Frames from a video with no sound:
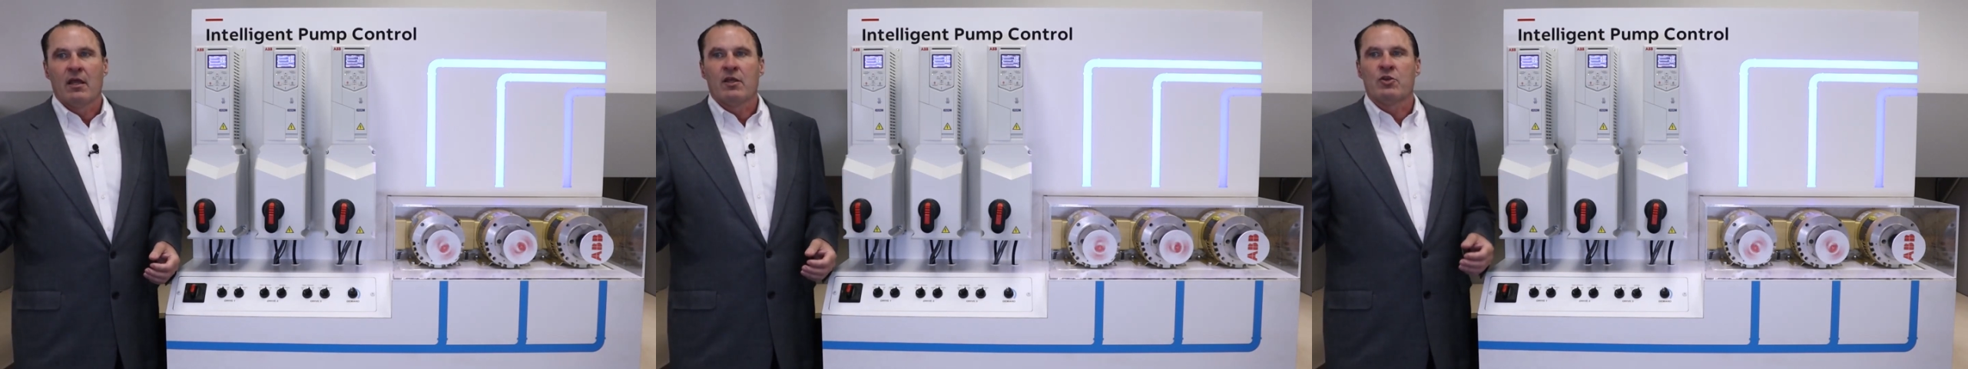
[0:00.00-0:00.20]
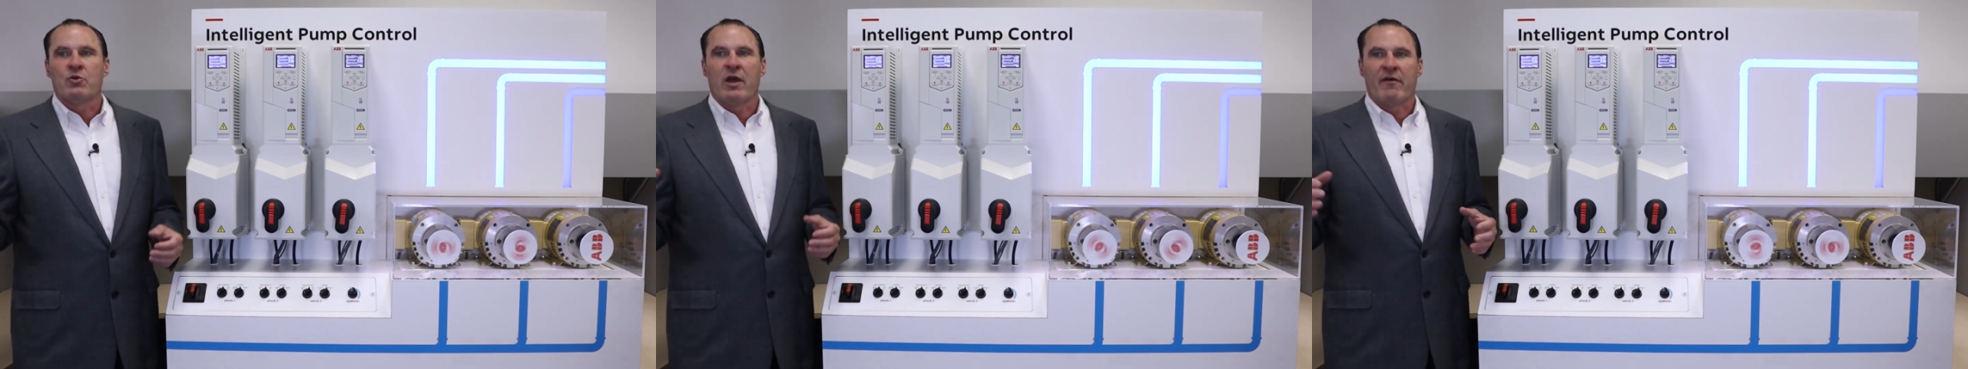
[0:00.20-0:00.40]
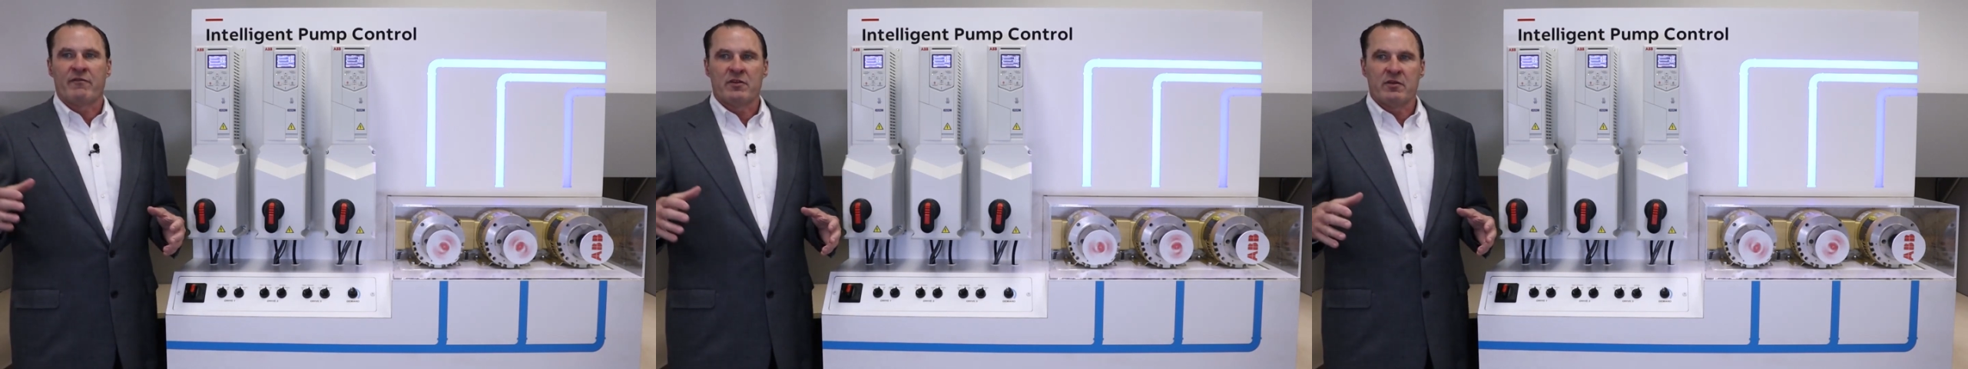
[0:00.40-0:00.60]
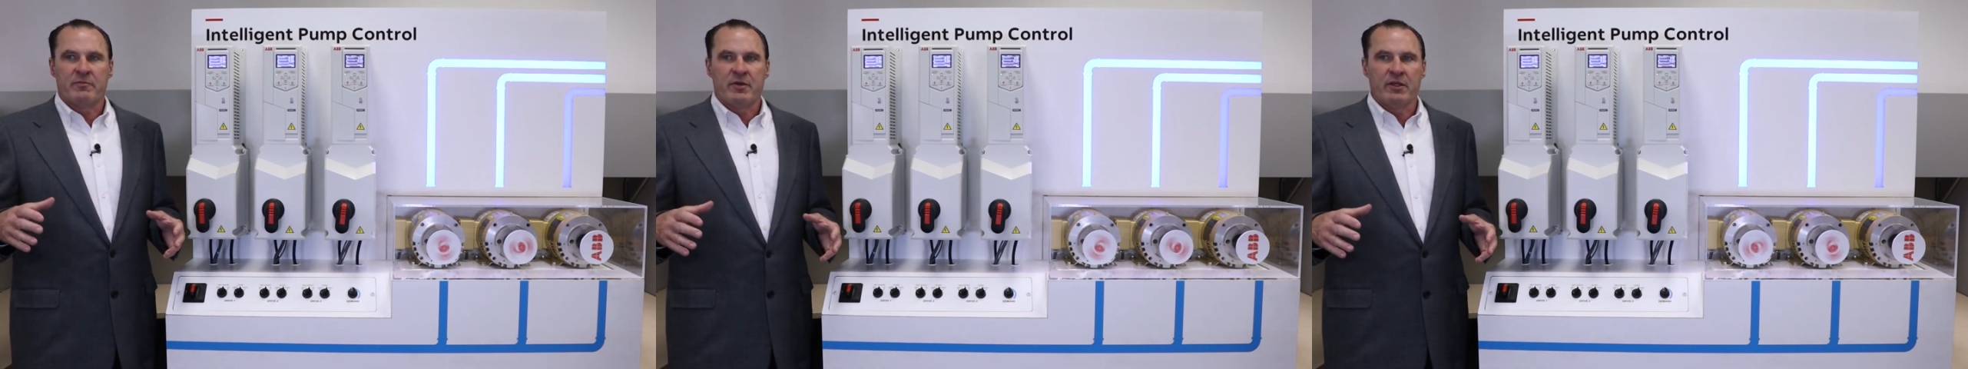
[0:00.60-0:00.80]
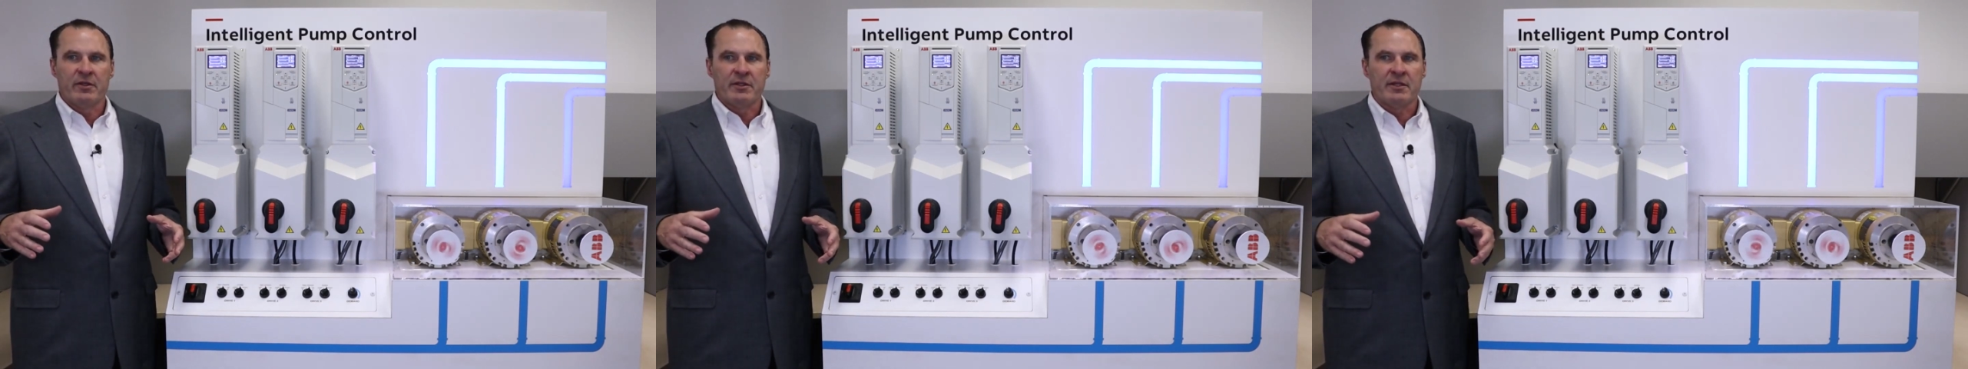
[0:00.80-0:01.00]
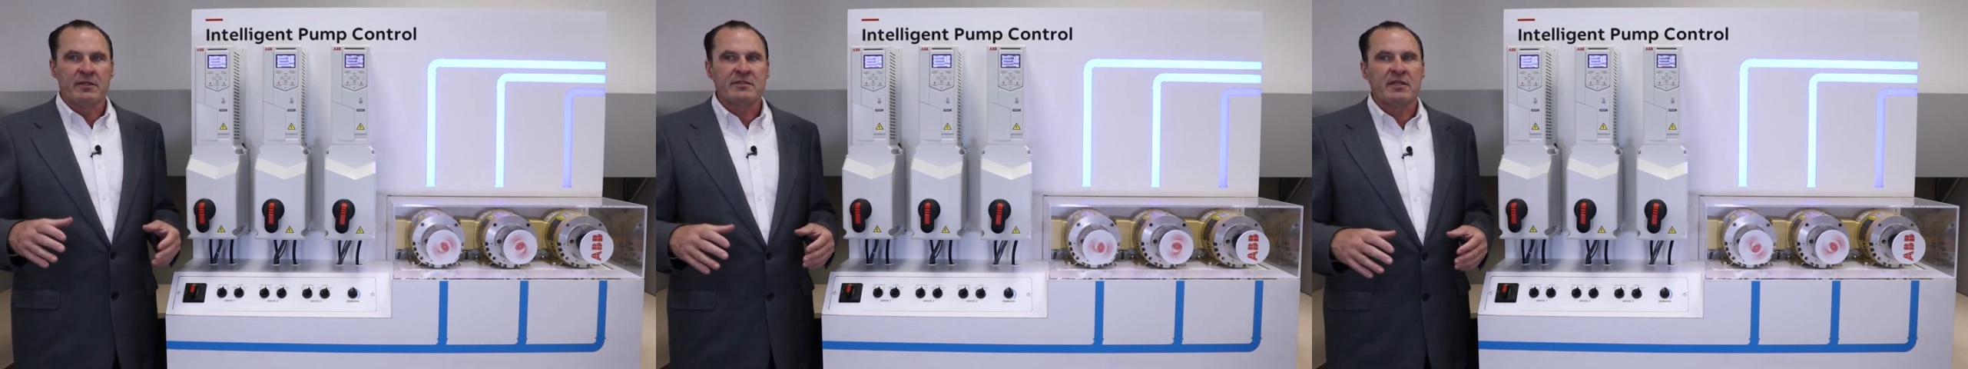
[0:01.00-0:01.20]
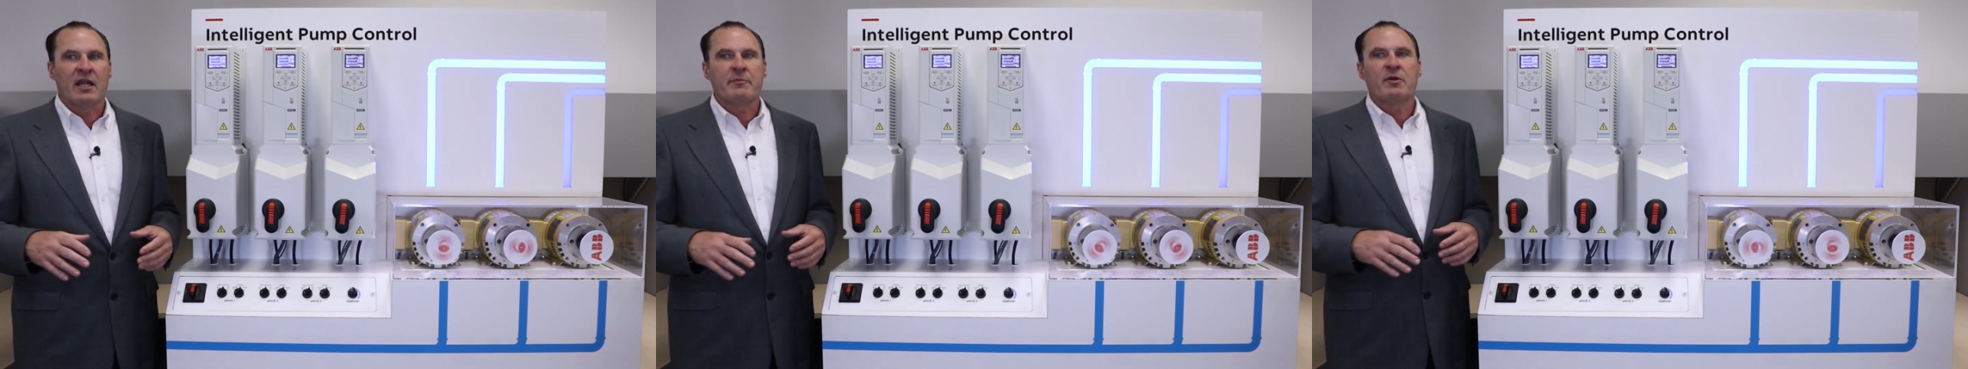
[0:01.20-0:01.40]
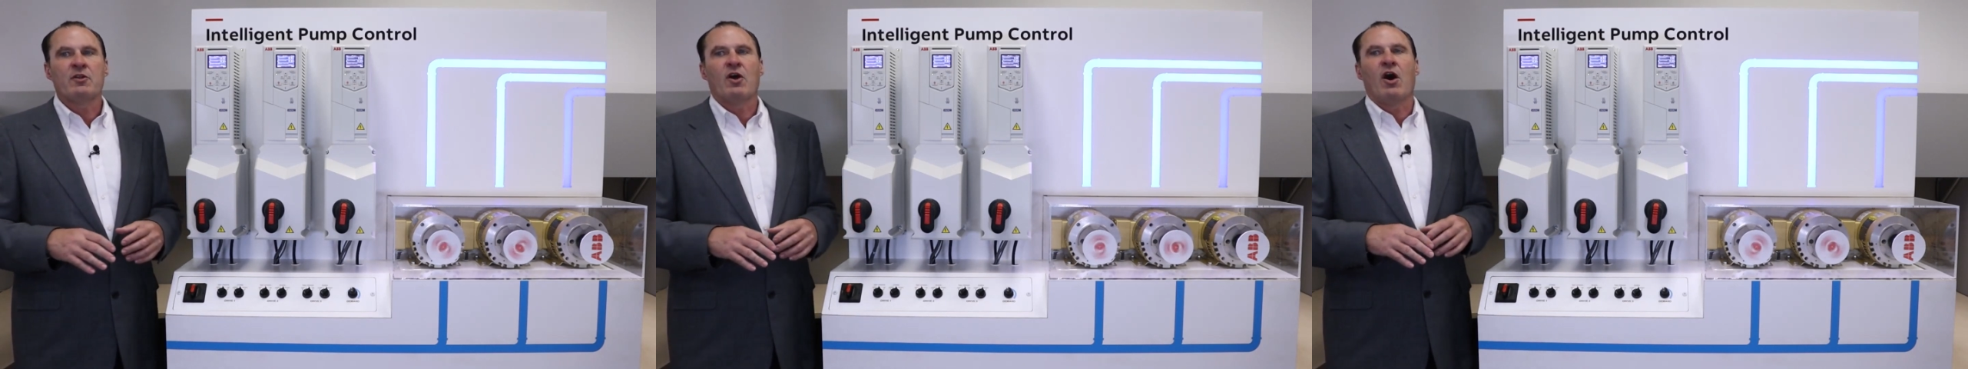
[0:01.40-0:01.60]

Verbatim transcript: You have the ability to set up an